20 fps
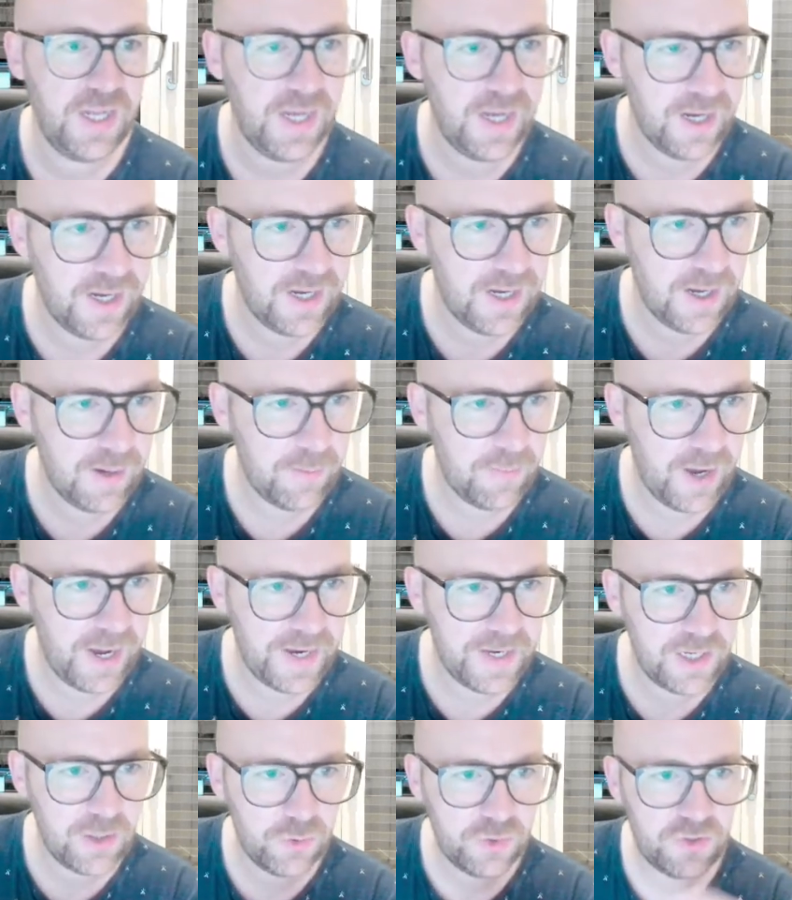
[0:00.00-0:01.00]
Um,
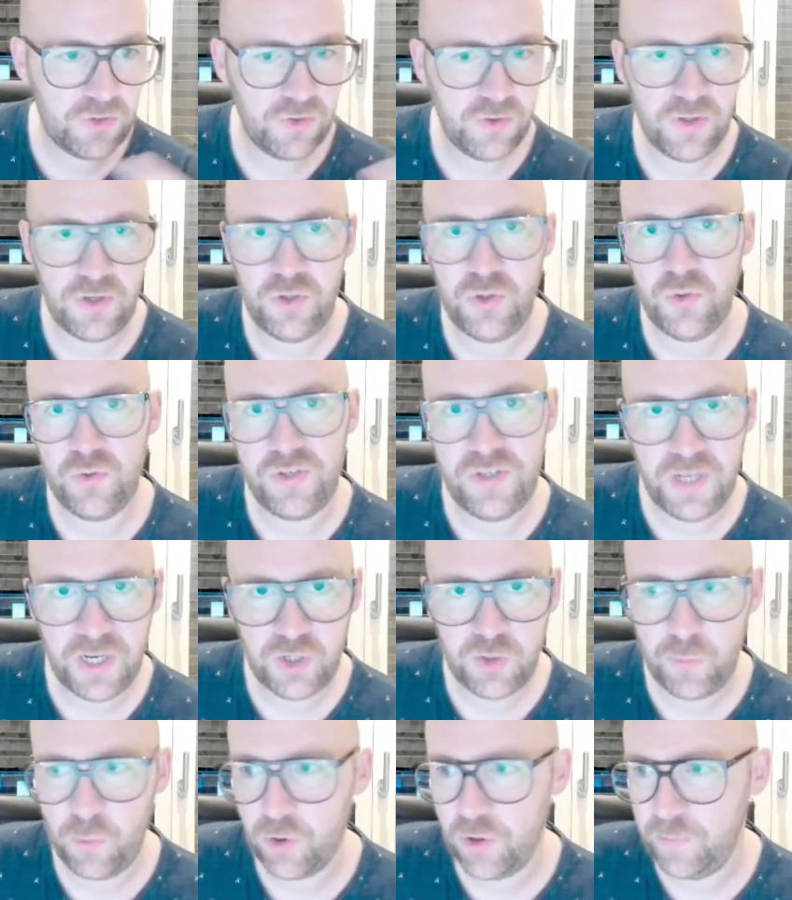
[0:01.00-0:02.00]
I go into the new
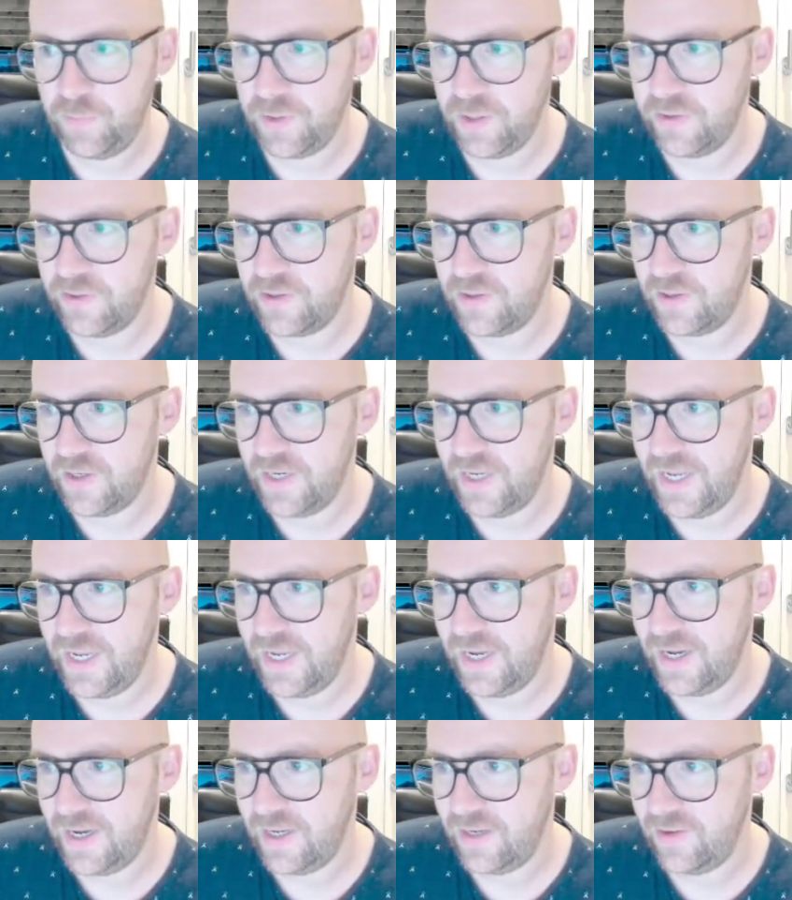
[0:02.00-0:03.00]
dashboard builder,
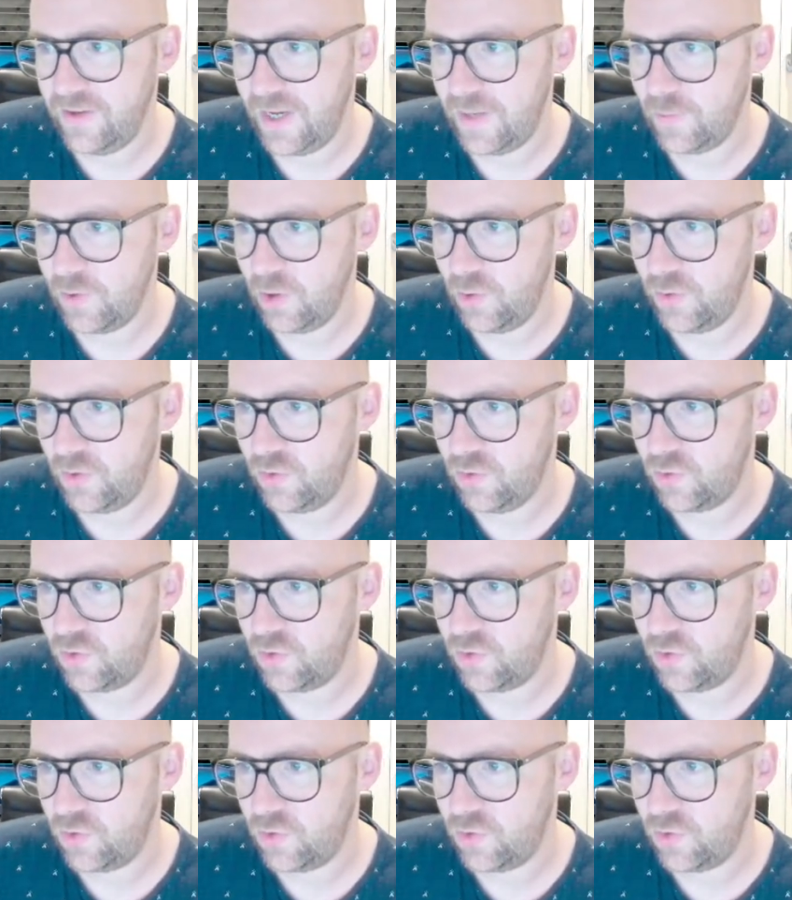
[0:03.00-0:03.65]
and I'm going to